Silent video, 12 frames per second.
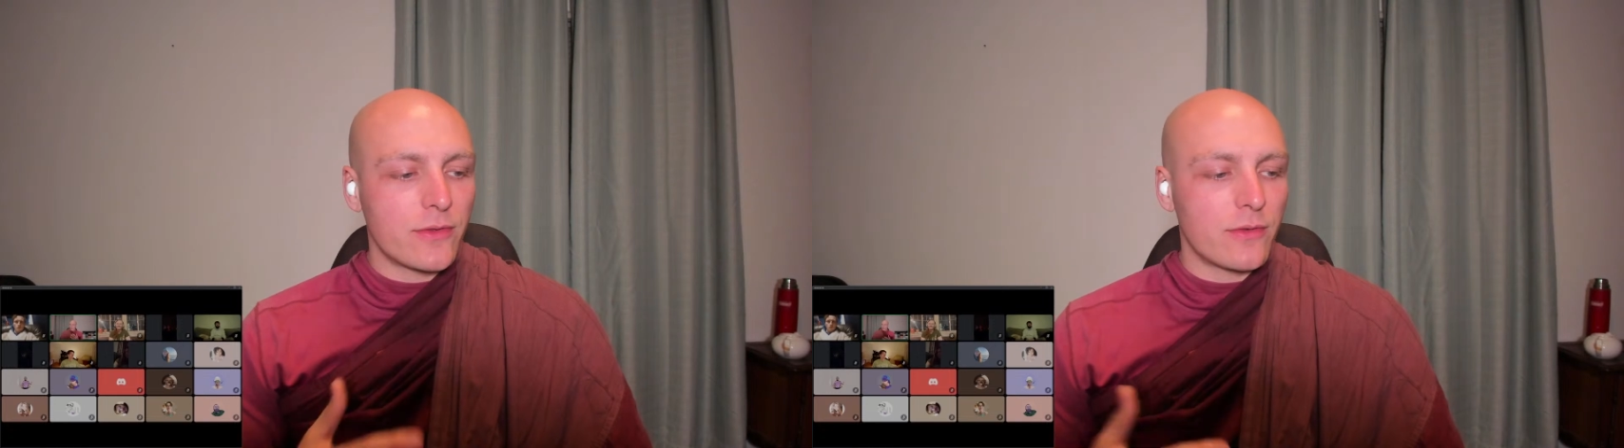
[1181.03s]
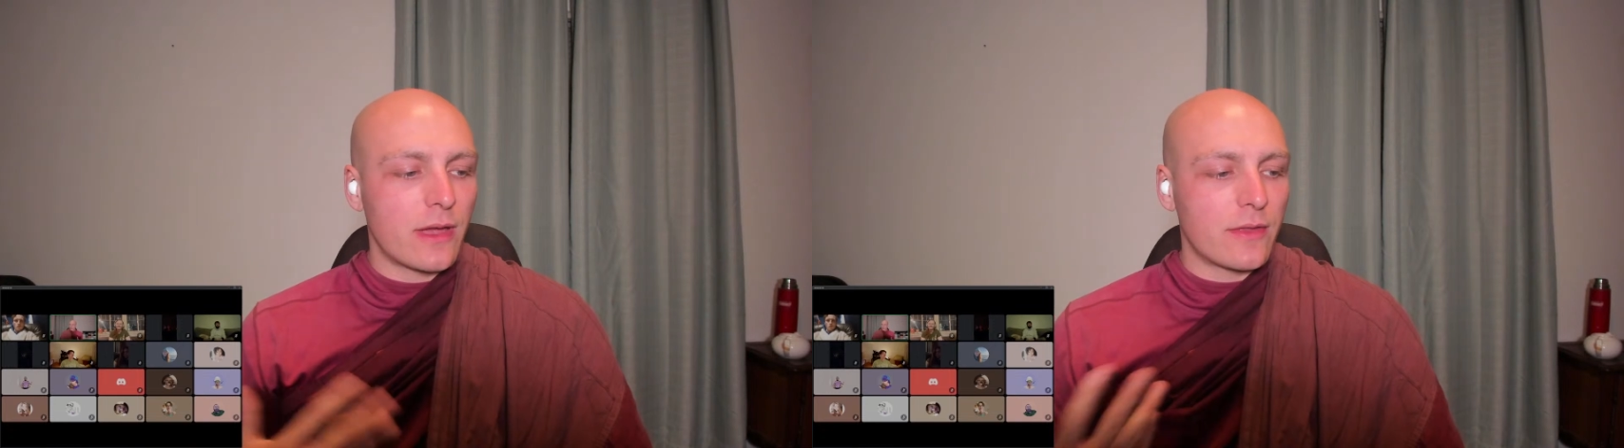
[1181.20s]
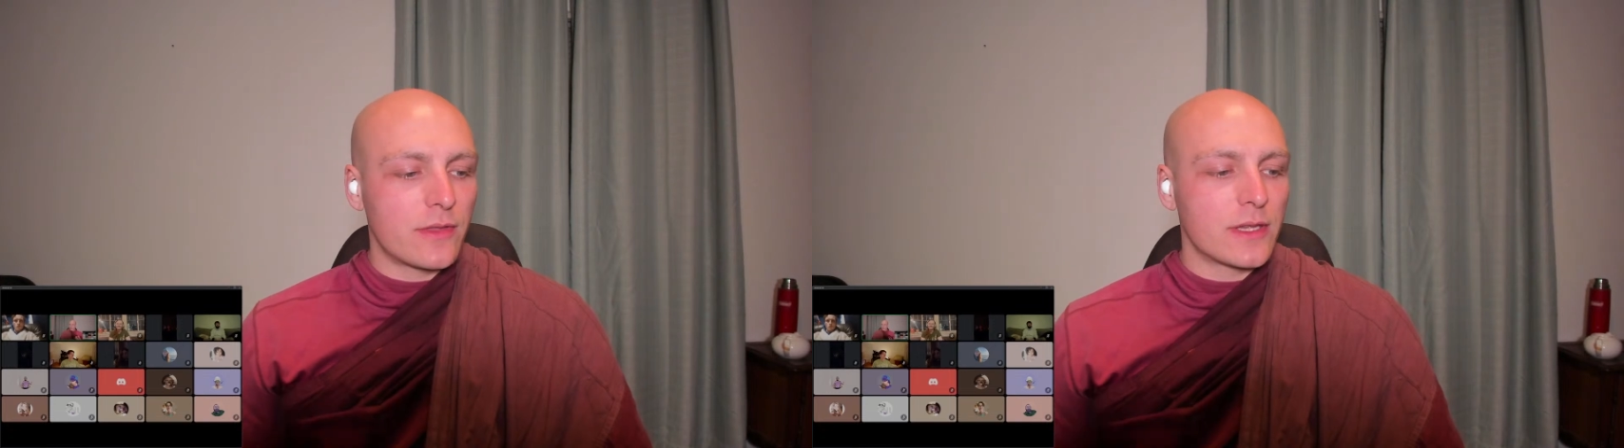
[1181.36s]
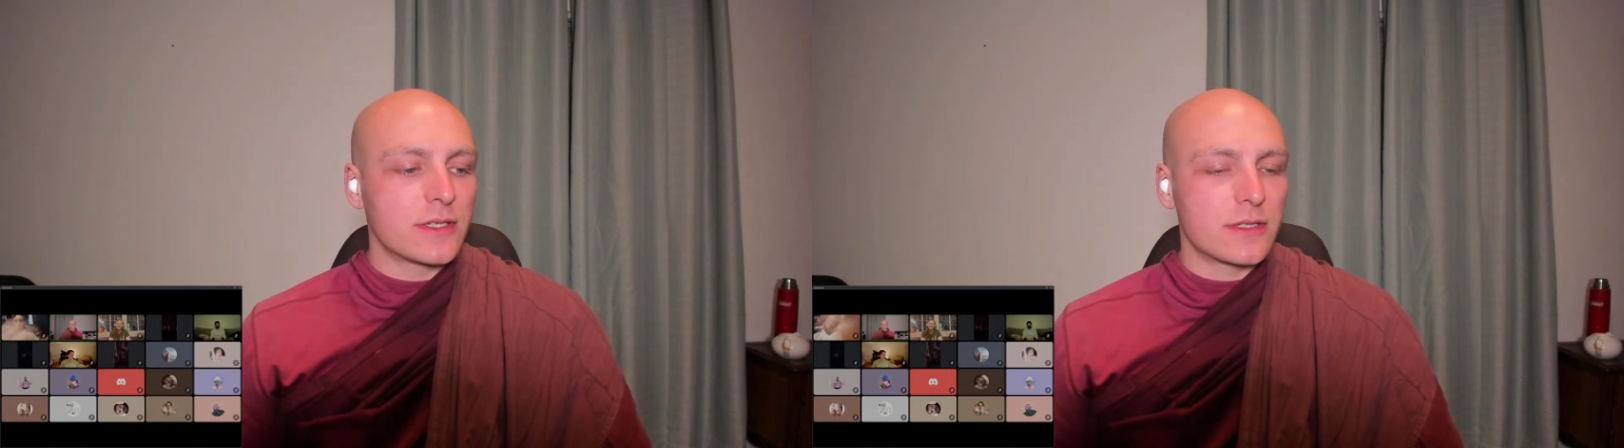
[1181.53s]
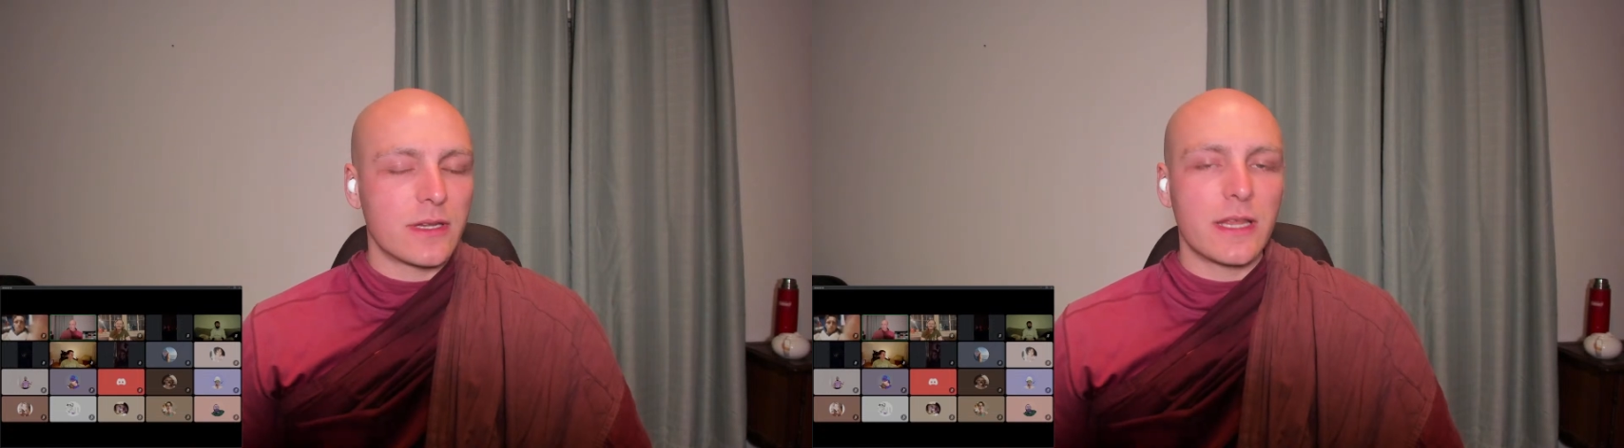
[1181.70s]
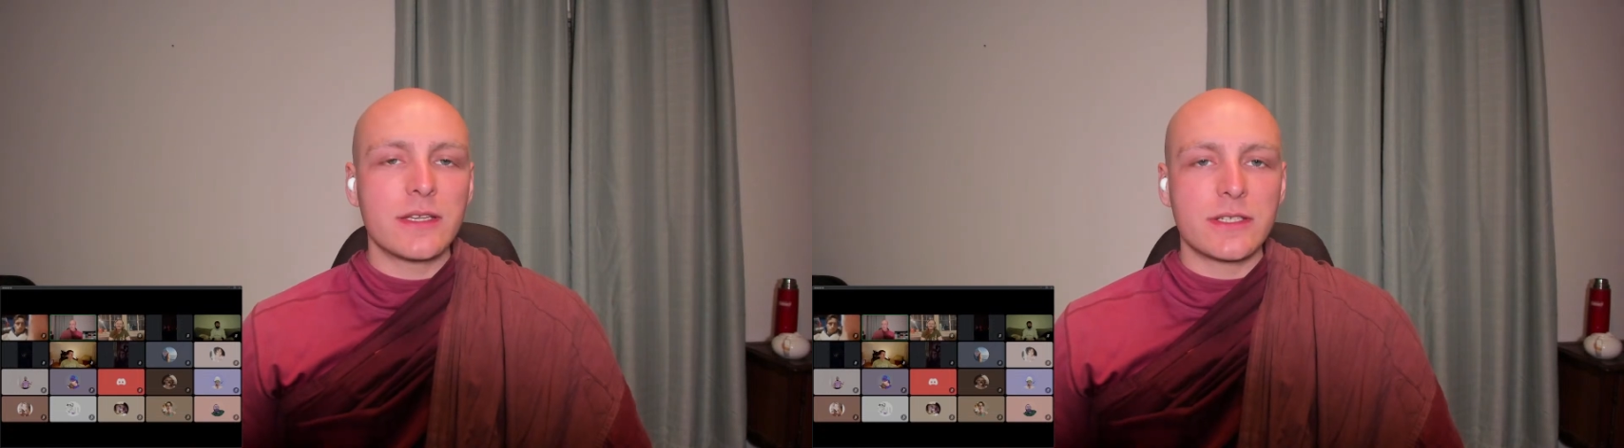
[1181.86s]
who had this
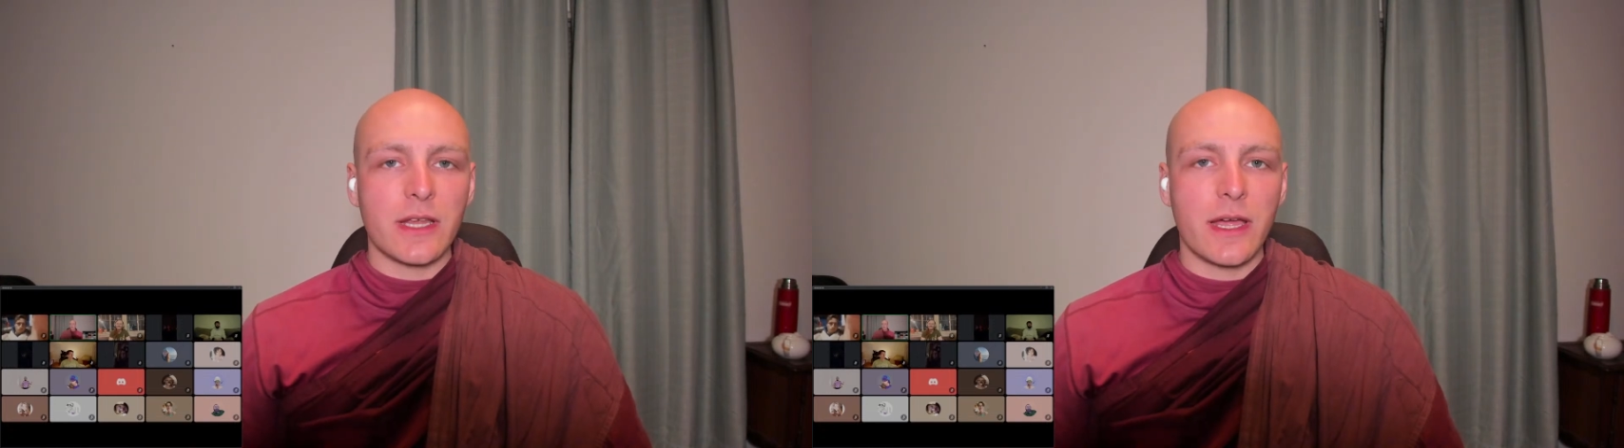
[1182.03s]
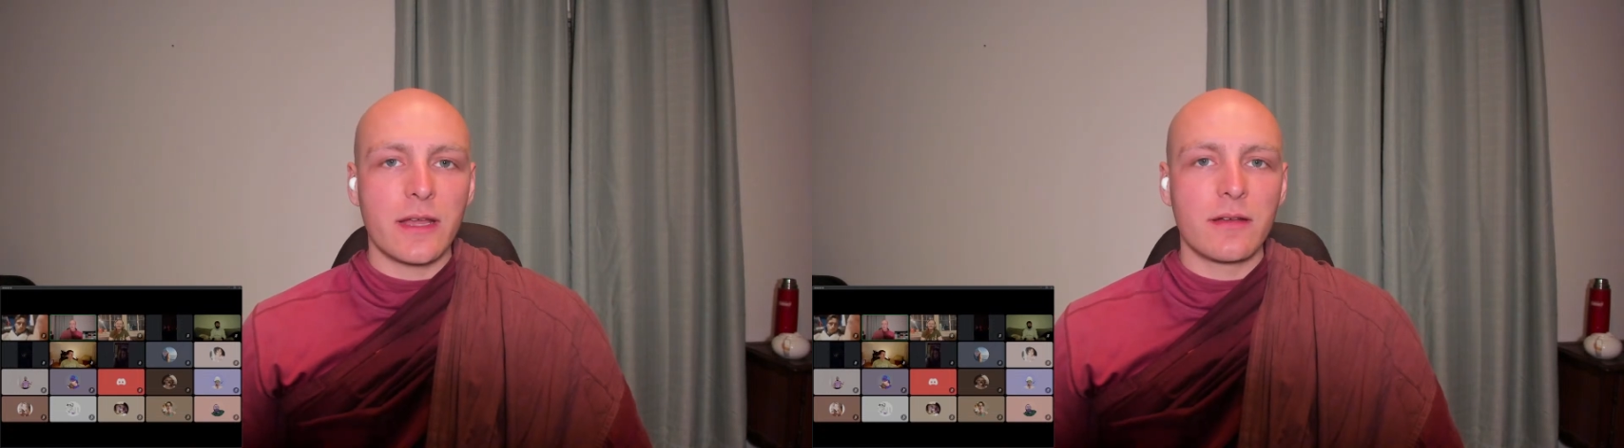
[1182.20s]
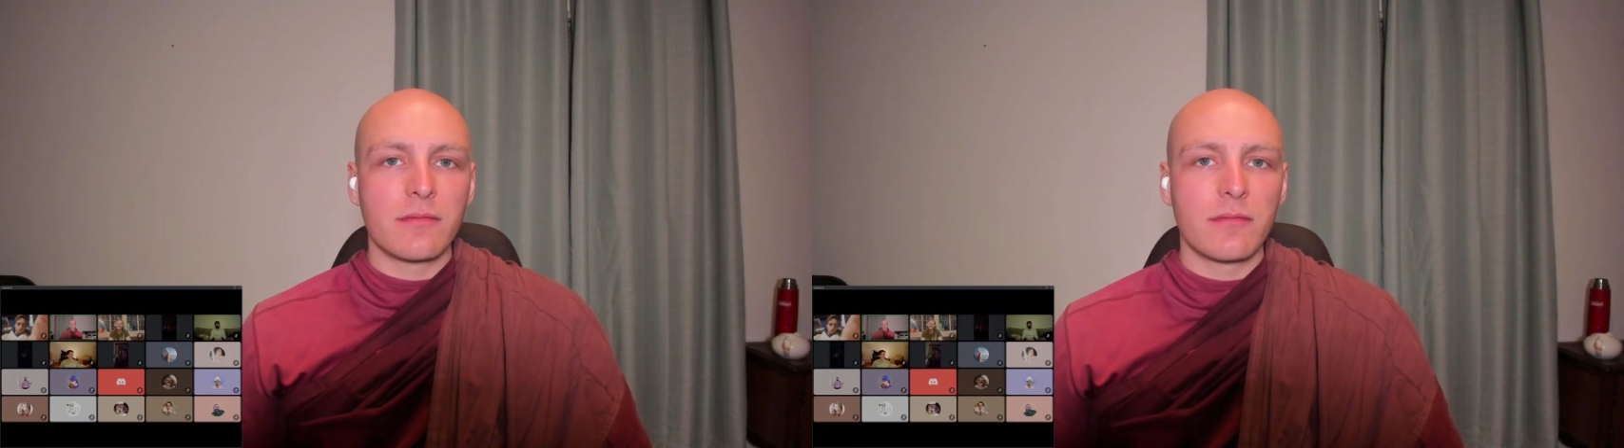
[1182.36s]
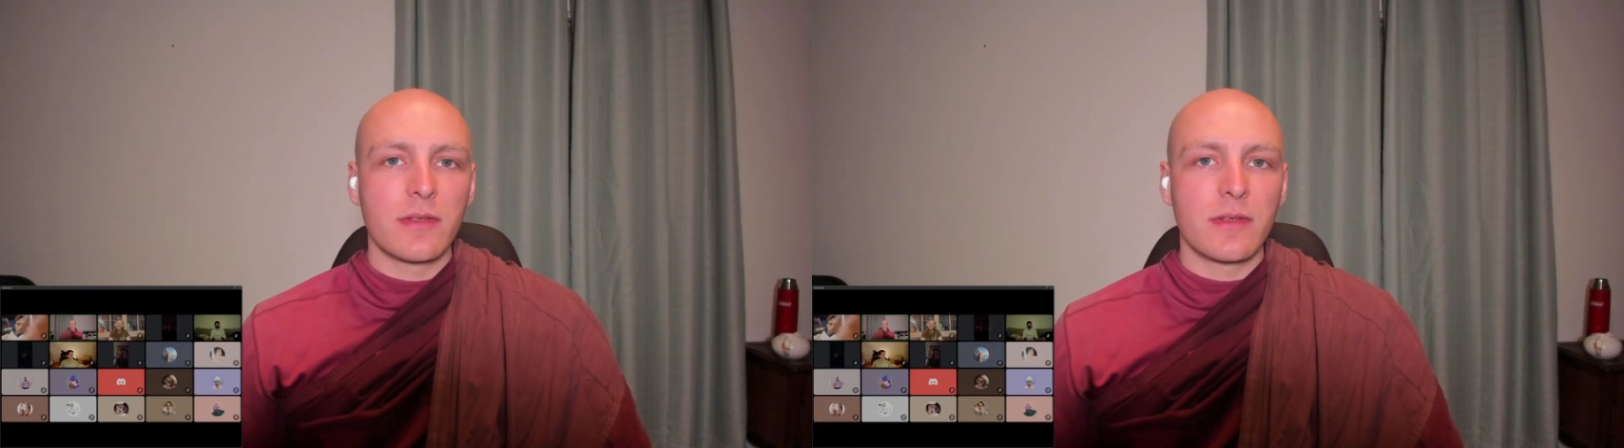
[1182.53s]
insight,